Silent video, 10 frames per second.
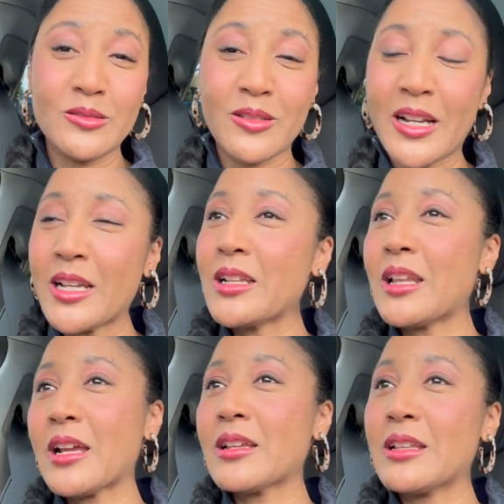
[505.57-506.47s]
Right?
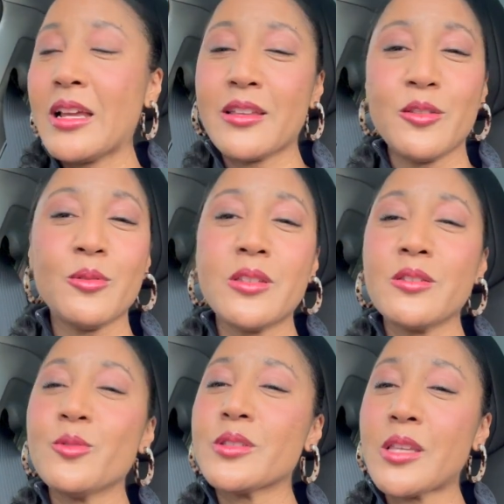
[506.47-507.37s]
Like you
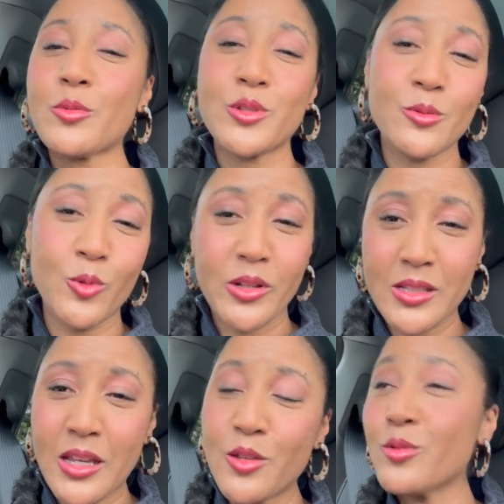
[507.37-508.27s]
can say what you want to
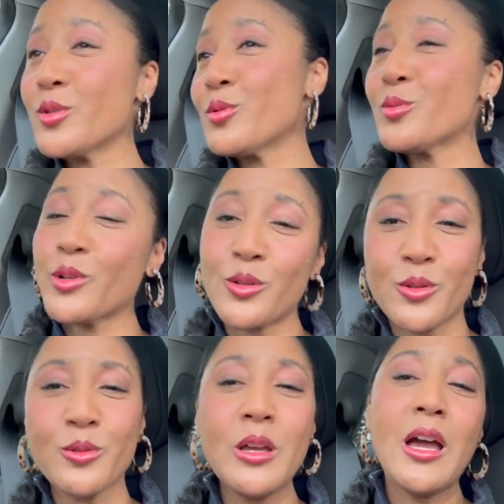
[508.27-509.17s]
say, you can do what you want to
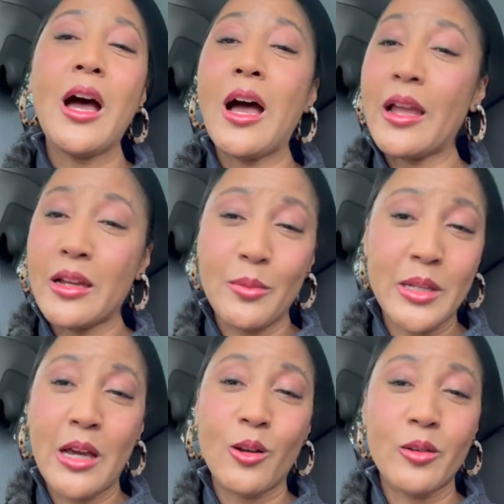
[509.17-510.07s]
do. I ain't coming
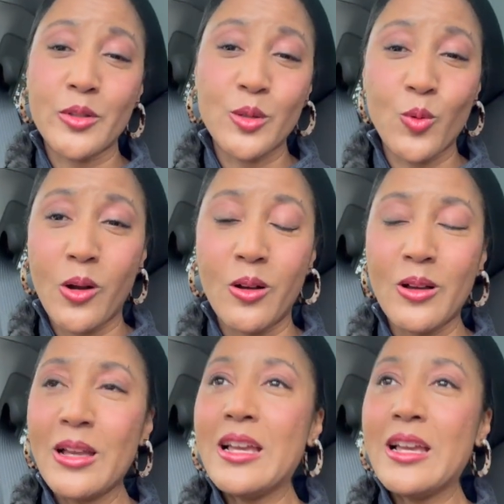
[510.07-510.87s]
down off this wall.